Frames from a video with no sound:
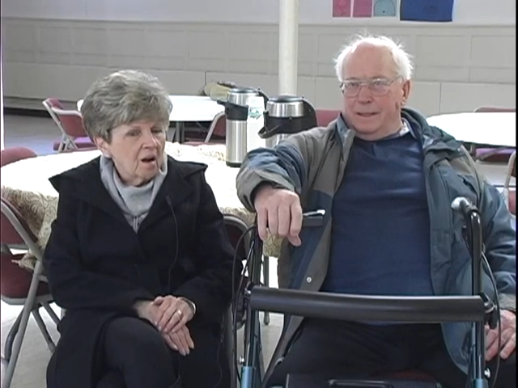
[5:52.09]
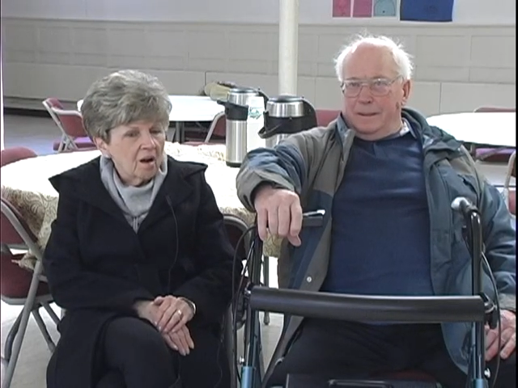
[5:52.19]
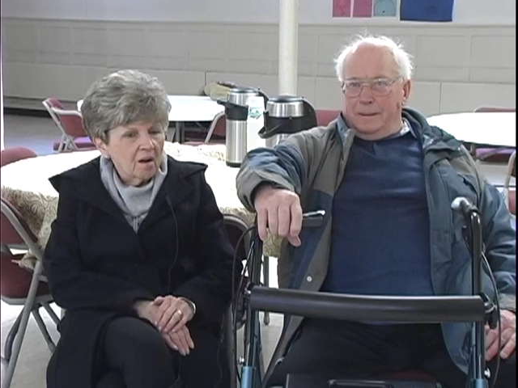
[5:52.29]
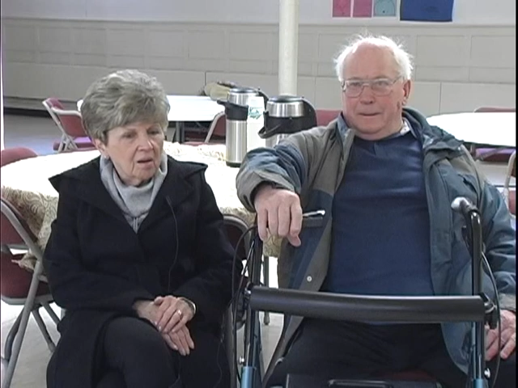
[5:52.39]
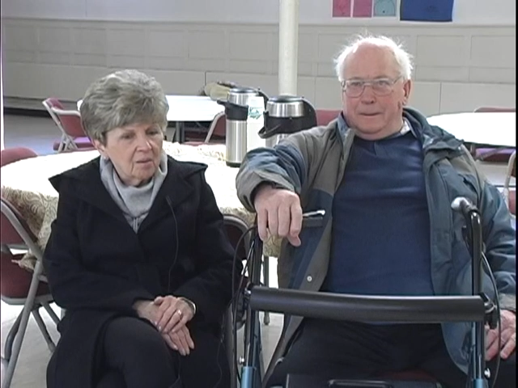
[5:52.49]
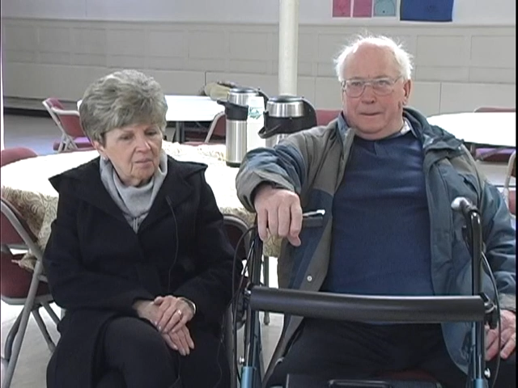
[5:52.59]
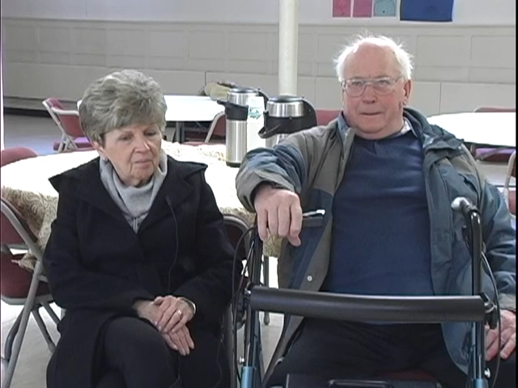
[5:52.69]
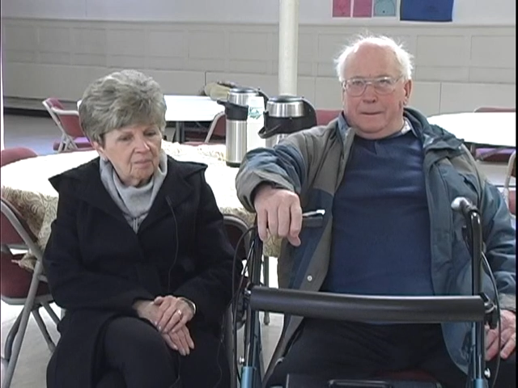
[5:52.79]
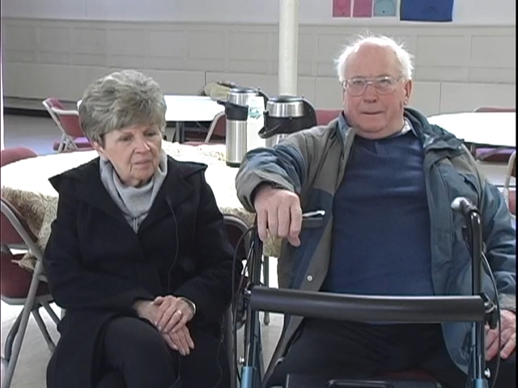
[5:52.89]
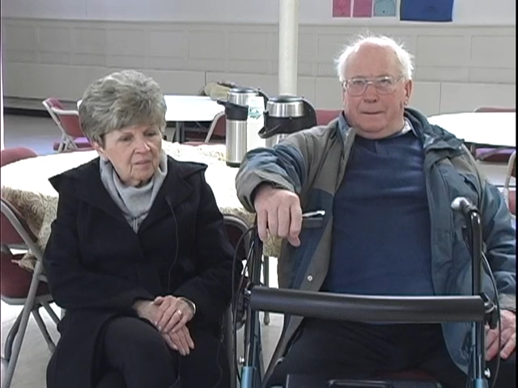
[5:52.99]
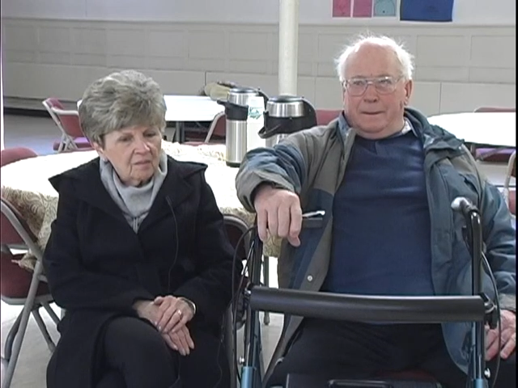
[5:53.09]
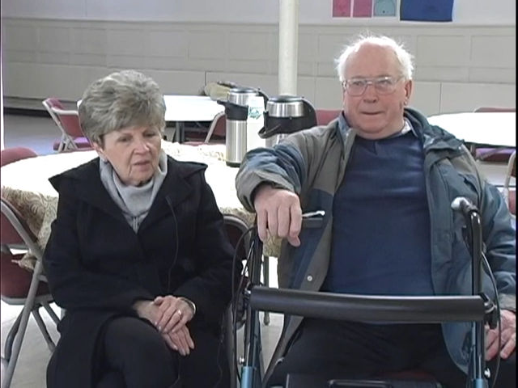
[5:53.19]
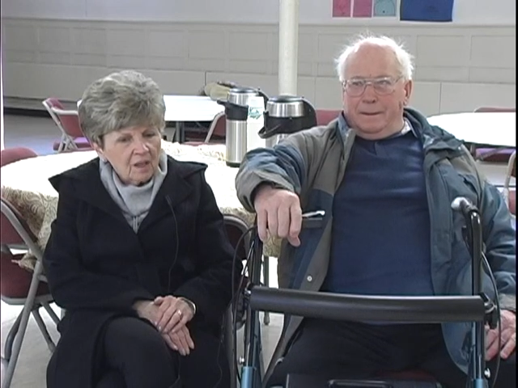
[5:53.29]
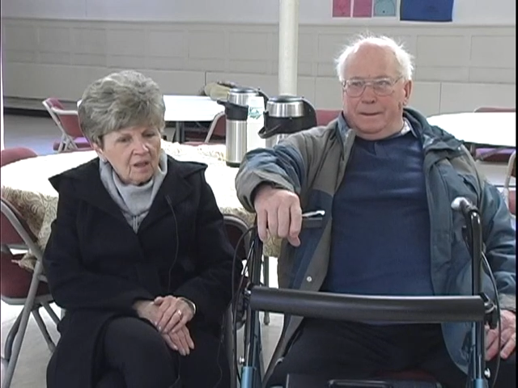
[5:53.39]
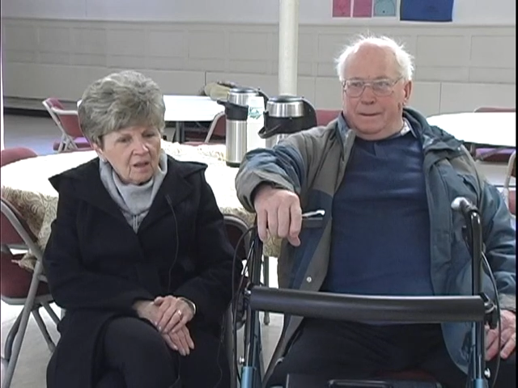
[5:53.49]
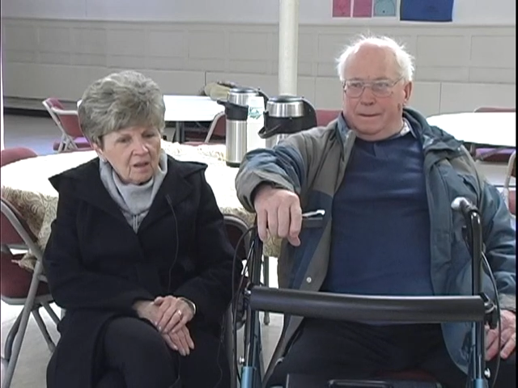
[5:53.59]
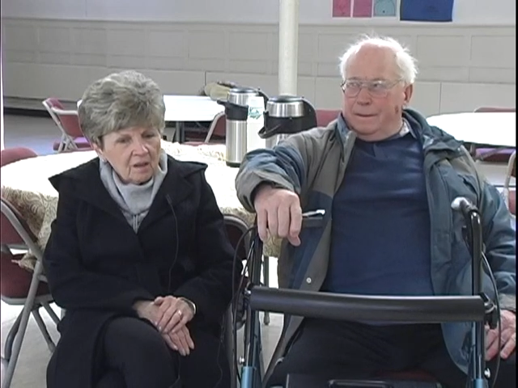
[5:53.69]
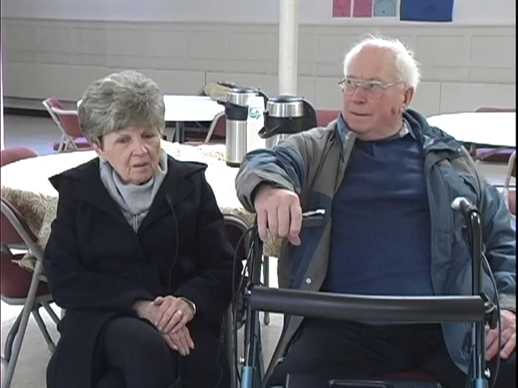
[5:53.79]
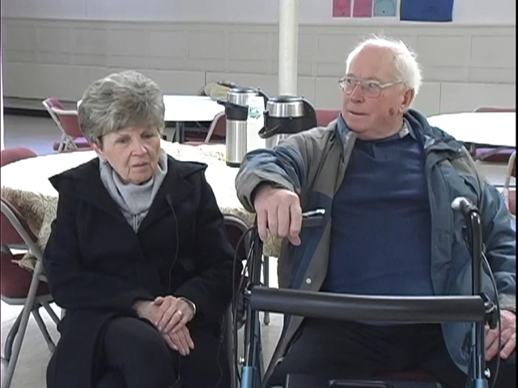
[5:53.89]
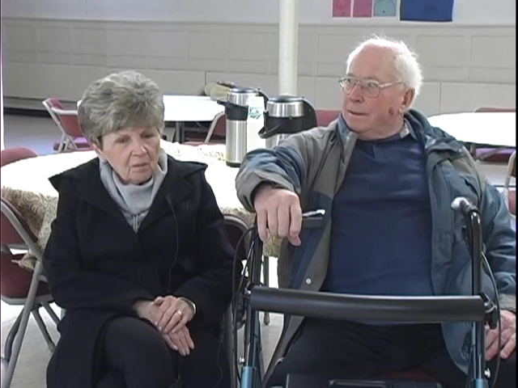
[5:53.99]
Speaker 1: Um,
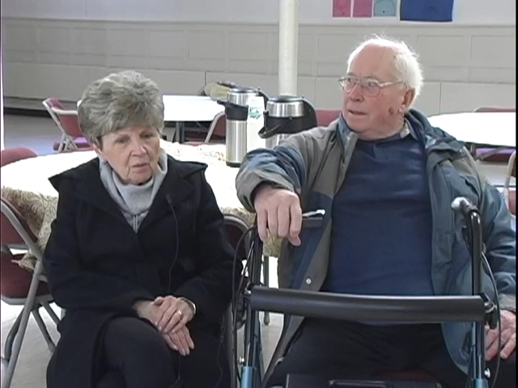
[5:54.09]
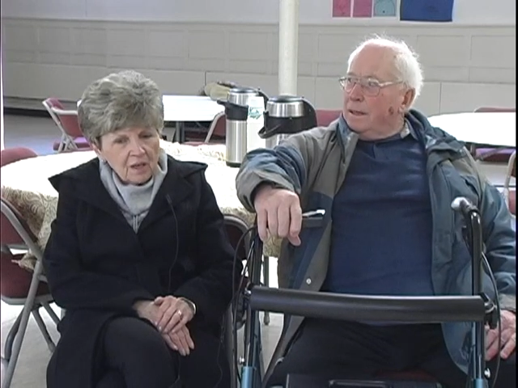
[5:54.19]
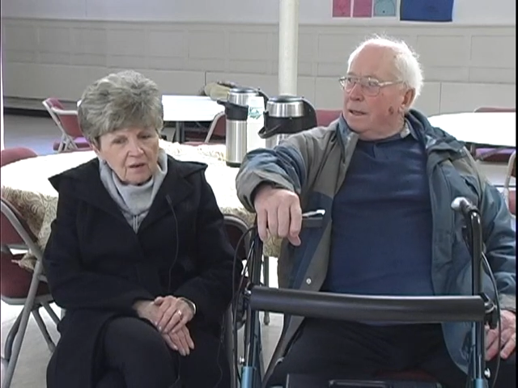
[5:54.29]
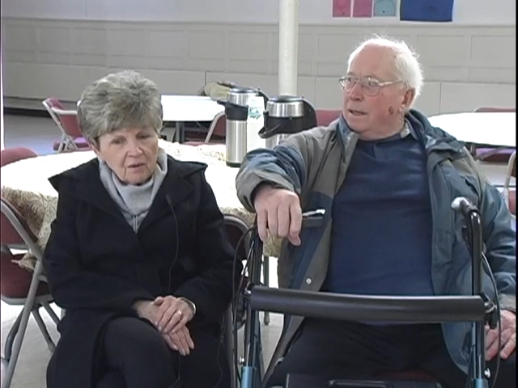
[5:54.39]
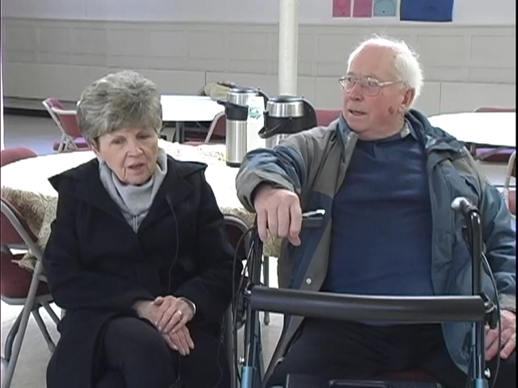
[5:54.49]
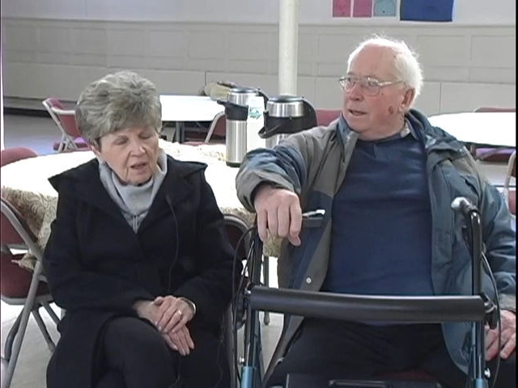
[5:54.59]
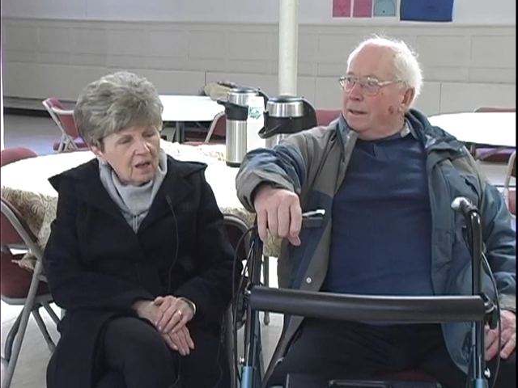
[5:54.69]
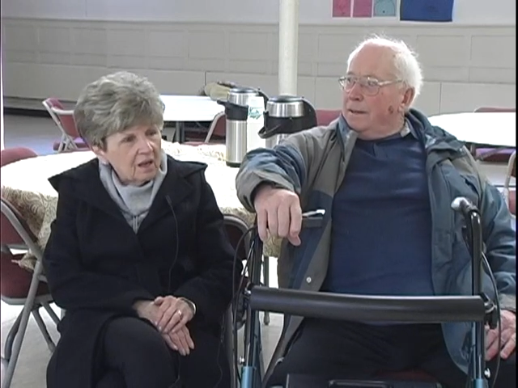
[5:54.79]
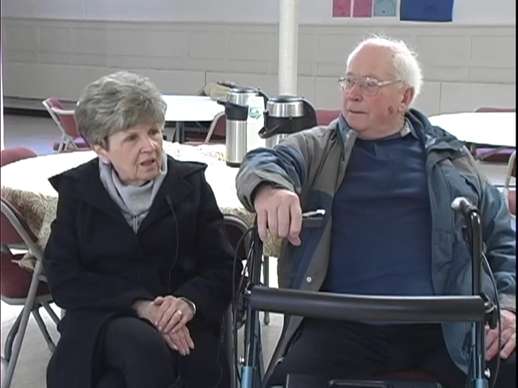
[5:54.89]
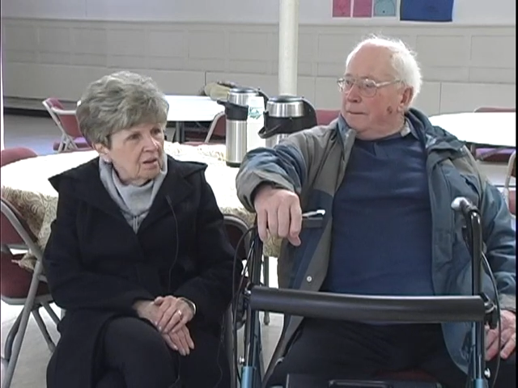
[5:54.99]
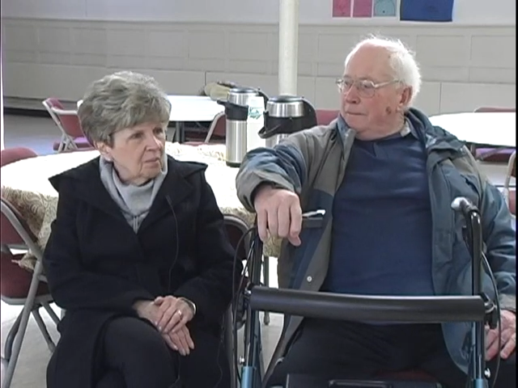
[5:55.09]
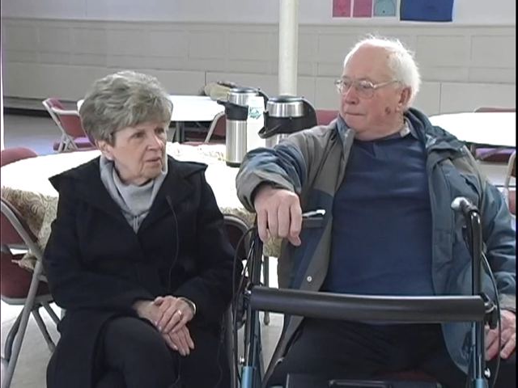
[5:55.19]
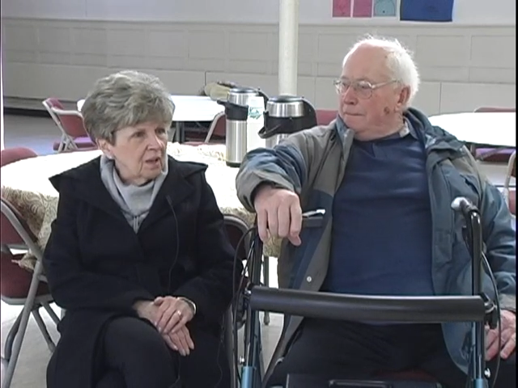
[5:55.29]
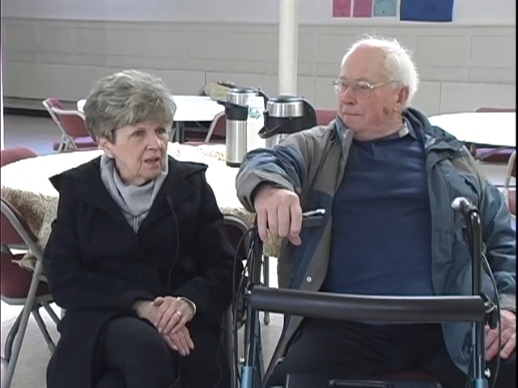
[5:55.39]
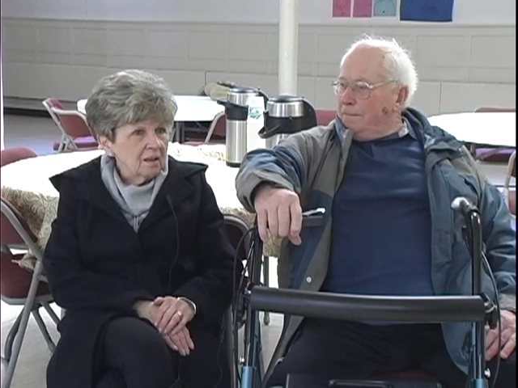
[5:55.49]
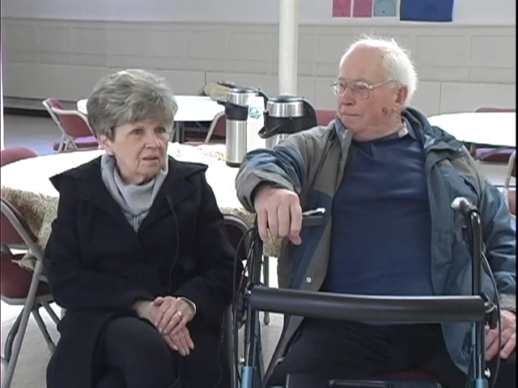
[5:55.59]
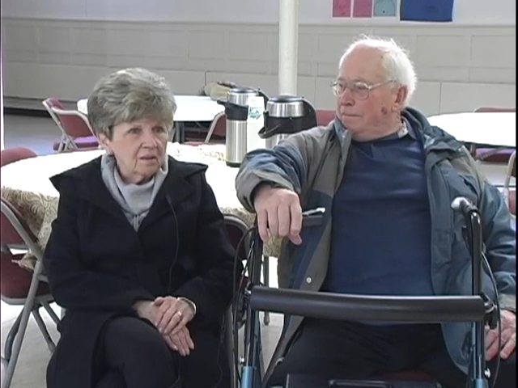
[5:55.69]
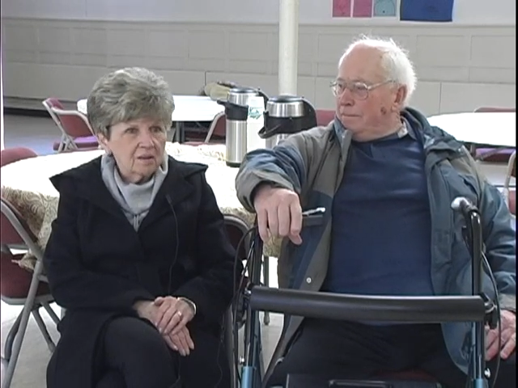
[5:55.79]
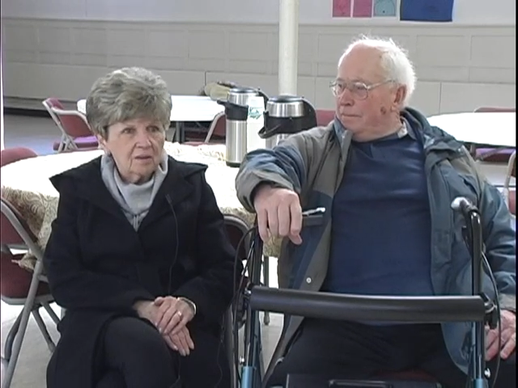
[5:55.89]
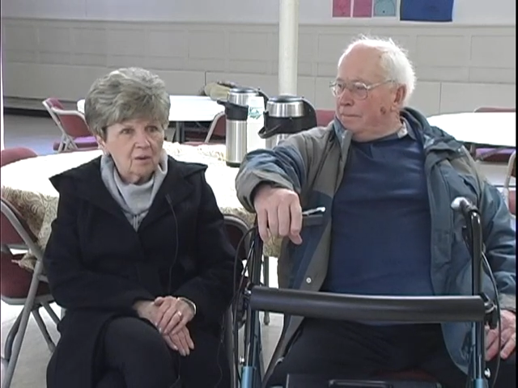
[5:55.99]
we never had any
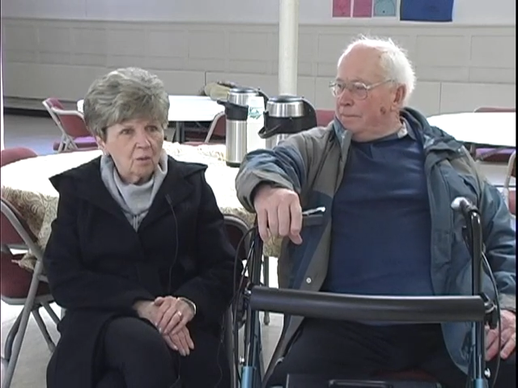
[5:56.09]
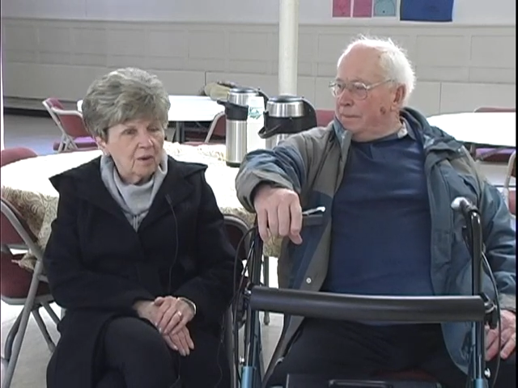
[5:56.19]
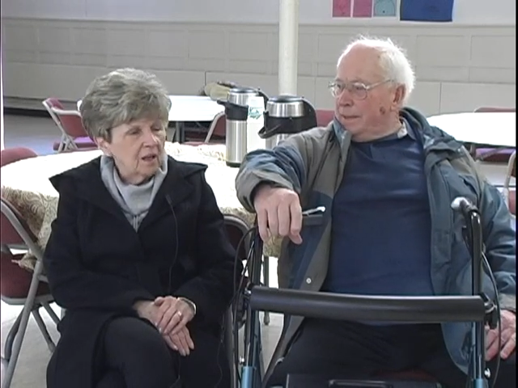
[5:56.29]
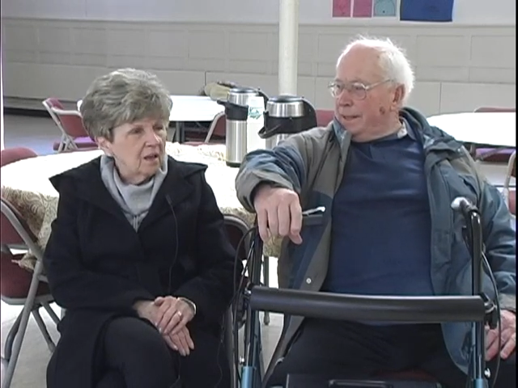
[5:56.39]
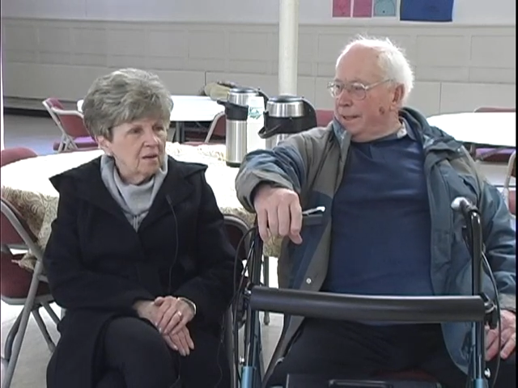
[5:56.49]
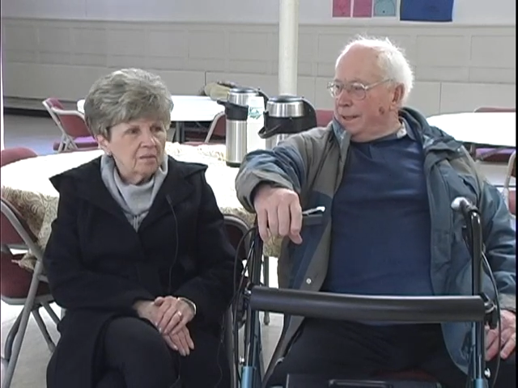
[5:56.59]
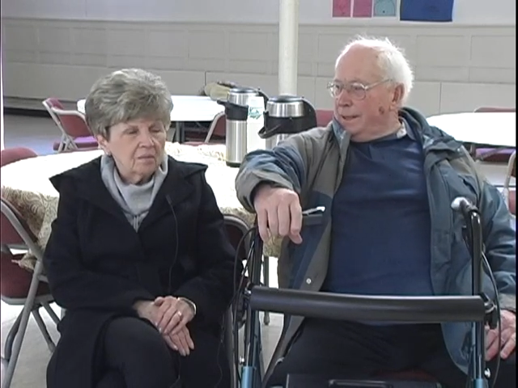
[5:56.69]
complaints. Nobody,